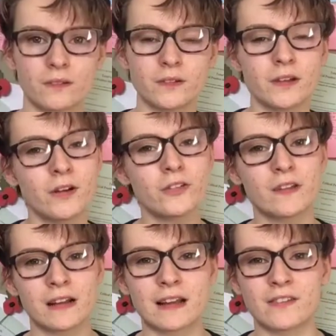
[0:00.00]
So those
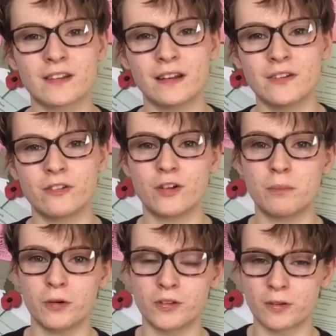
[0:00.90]
are the classic literature
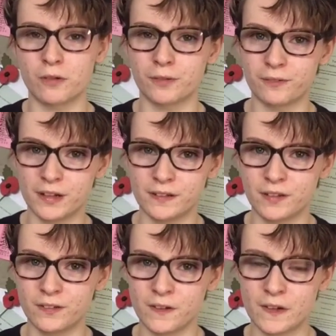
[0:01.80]
books I want to read
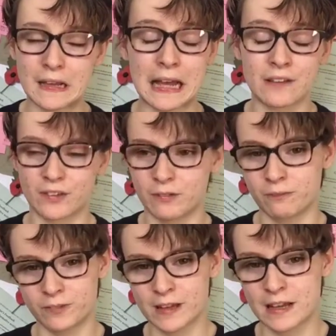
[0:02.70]
this year. As
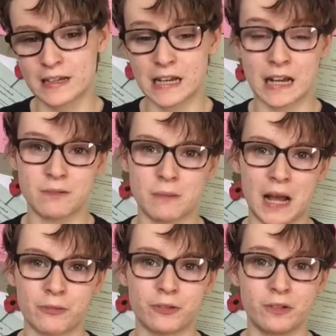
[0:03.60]
I've said, I'm
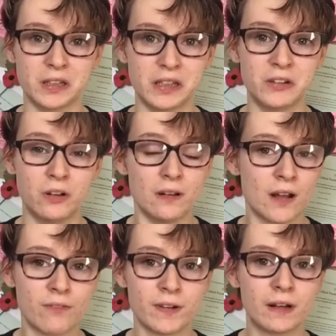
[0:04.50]
absolutely in
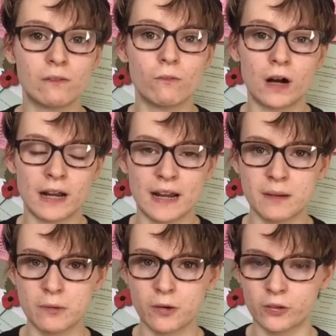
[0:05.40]
loving Y
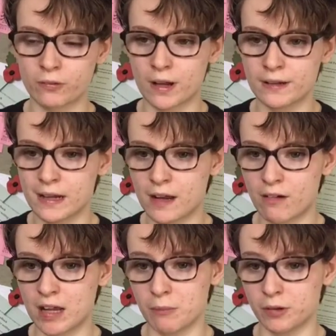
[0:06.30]
A books right now.
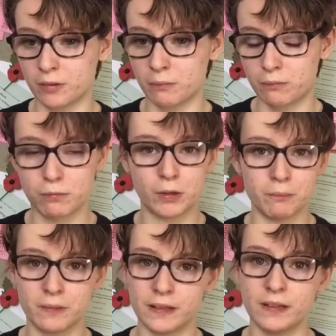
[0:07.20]
I'm on a
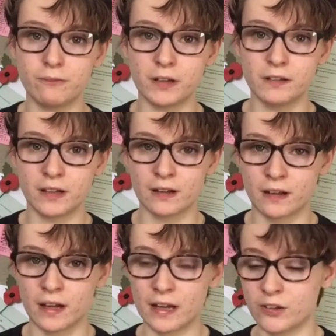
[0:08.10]
complete reading
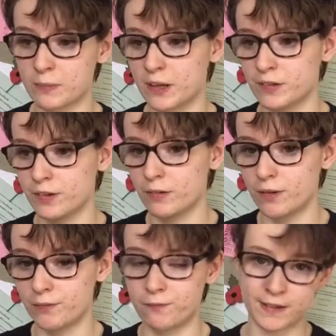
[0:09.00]
high, especially
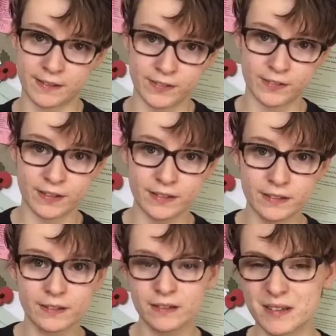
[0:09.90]
with fantasy.
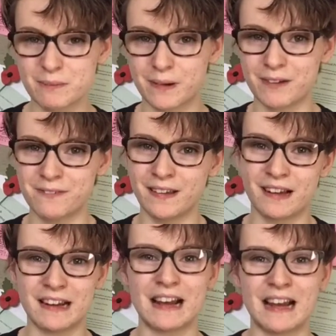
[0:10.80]
But I feel
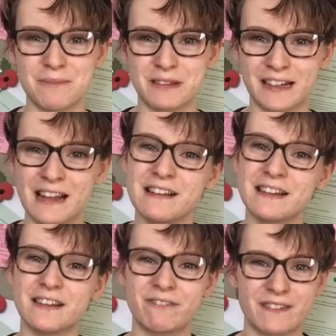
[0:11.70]
like I am
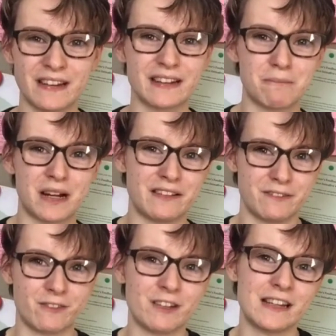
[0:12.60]
neglecting the thing that my
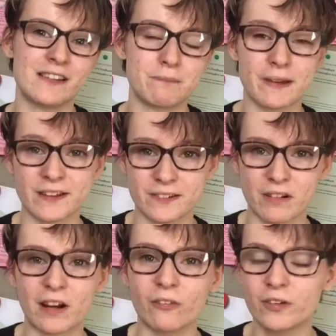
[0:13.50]
degree is based
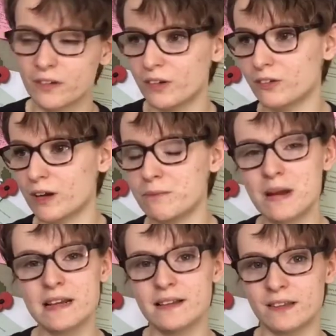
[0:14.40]
around. So I've
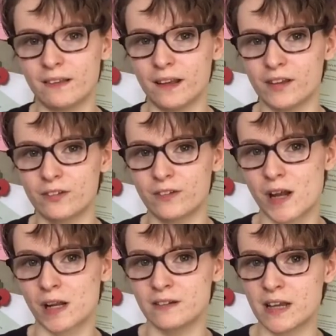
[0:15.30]
made this list
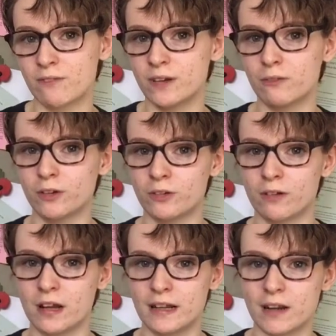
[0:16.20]
and I definitely want to
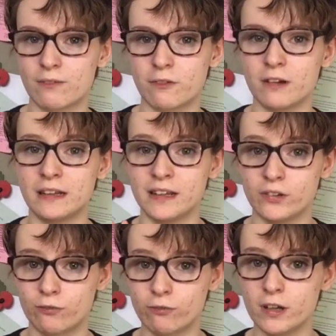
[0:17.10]
try and get through at
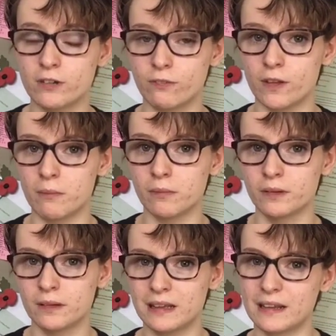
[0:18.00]
least three of them,
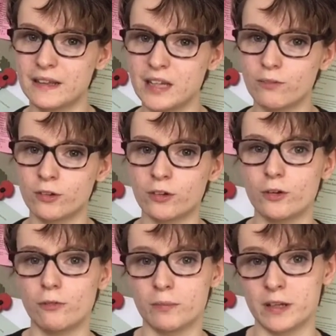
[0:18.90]
and the other
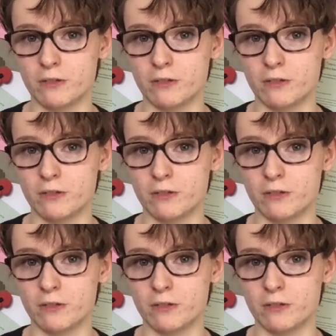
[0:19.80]
two would be